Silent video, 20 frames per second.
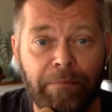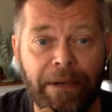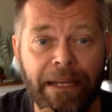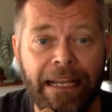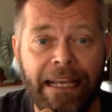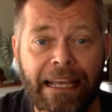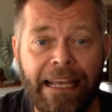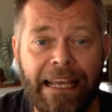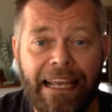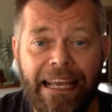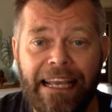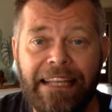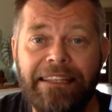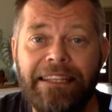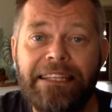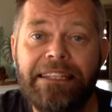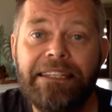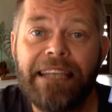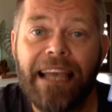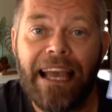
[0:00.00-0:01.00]
But in
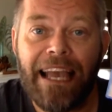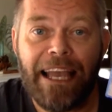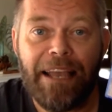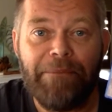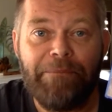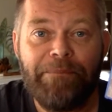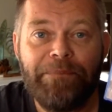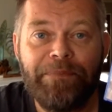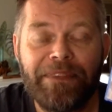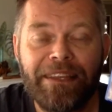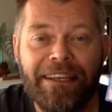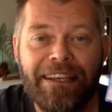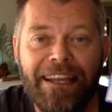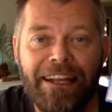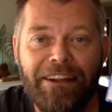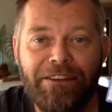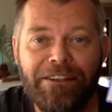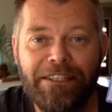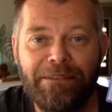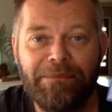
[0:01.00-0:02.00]
this game,
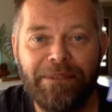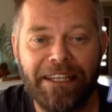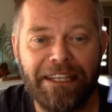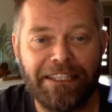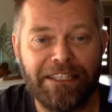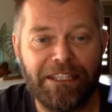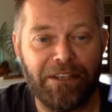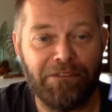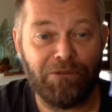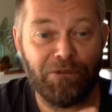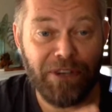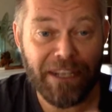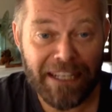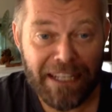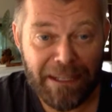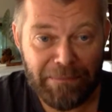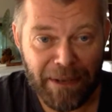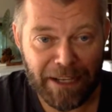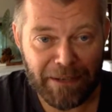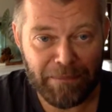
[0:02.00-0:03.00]
here are some things that
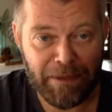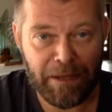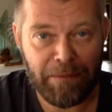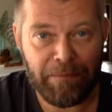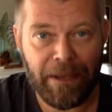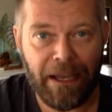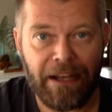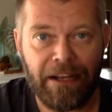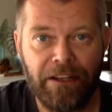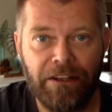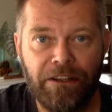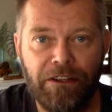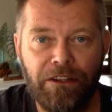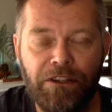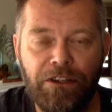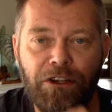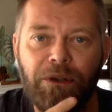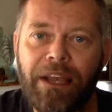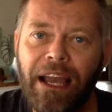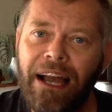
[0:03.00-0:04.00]
really bug me about it.
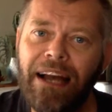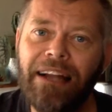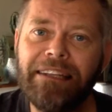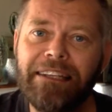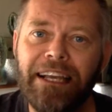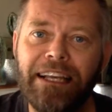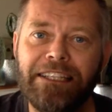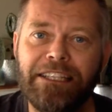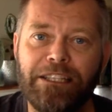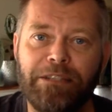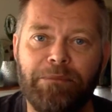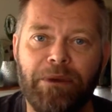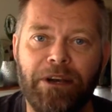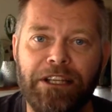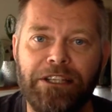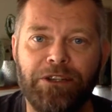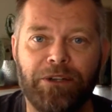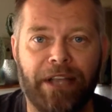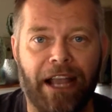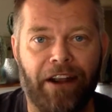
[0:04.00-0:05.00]
You can't
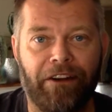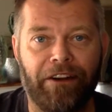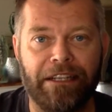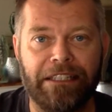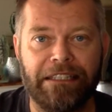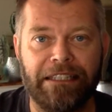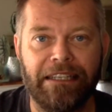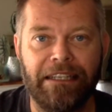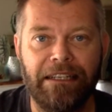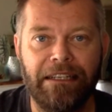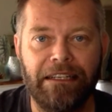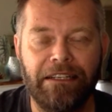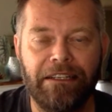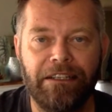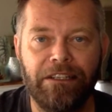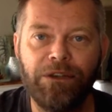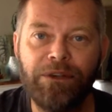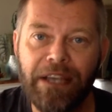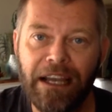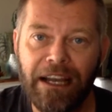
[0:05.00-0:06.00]
customize your character.
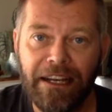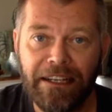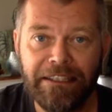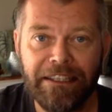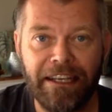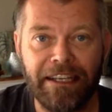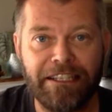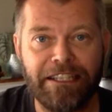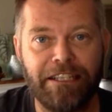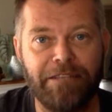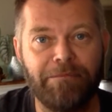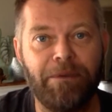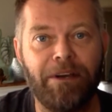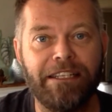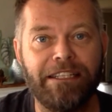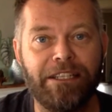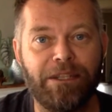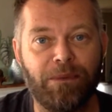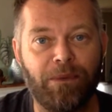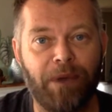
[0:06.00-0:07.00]
You can't
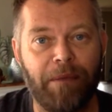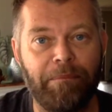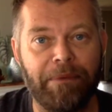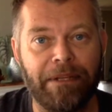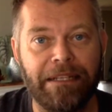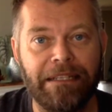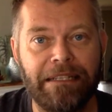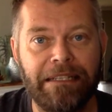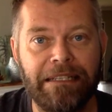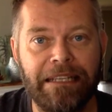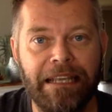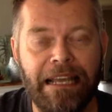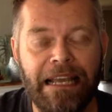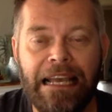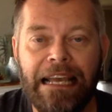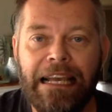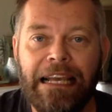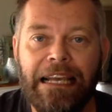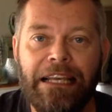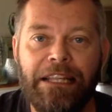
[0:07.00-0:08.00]
customize the weapons.
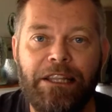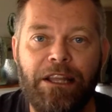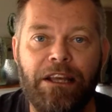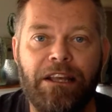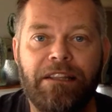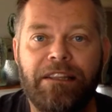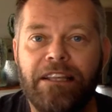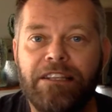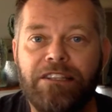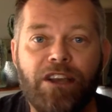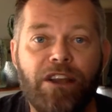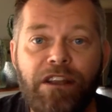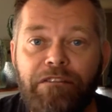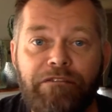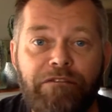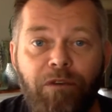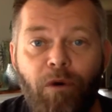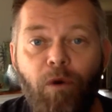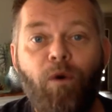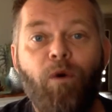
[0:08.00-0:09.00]
There's only
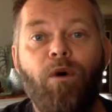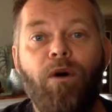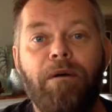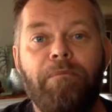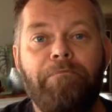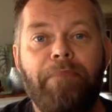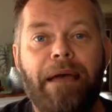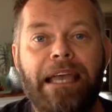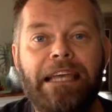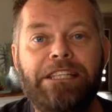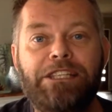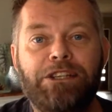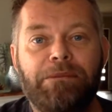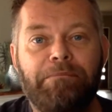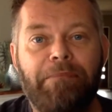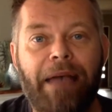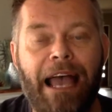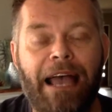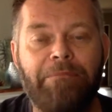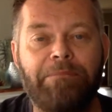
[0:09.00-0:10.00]
4 major
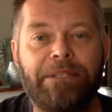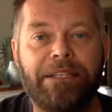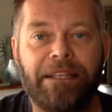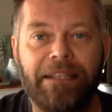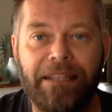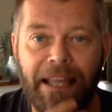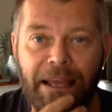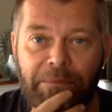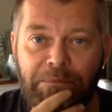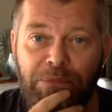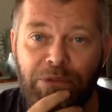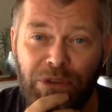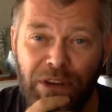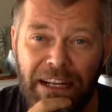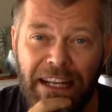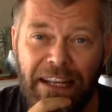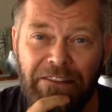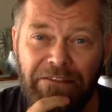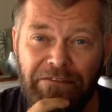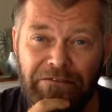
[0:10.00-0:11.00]
maps, and they're
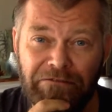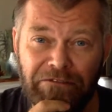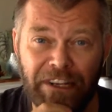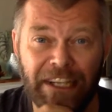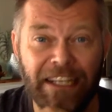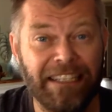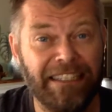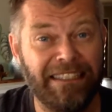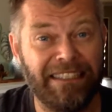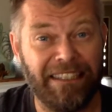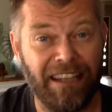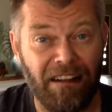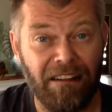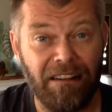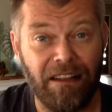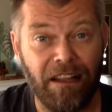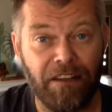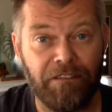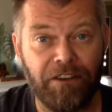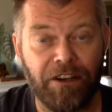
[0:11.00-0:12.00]
pretty friggin'
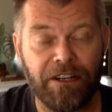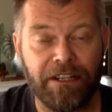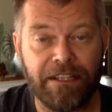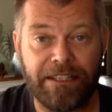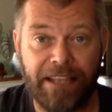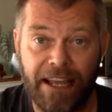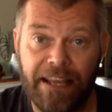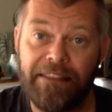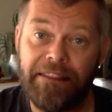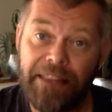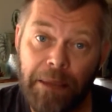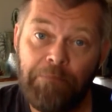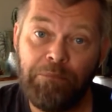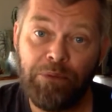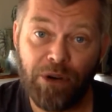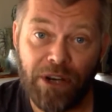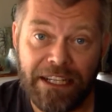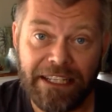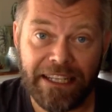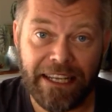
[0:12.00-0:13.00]
dull, I've got to say. They're
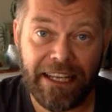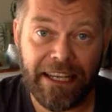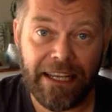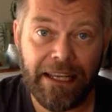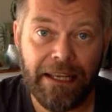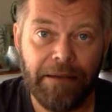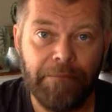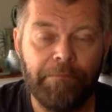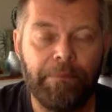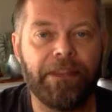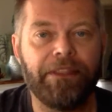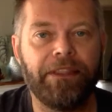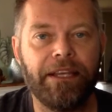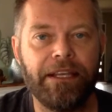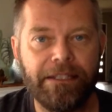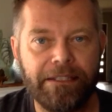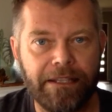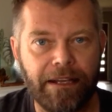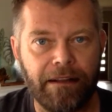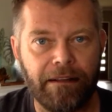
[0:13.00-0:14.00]
pretty, but
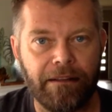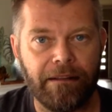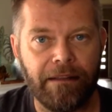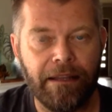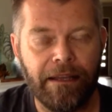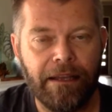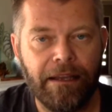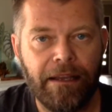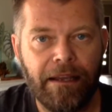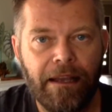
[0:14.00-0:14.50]
they're dull.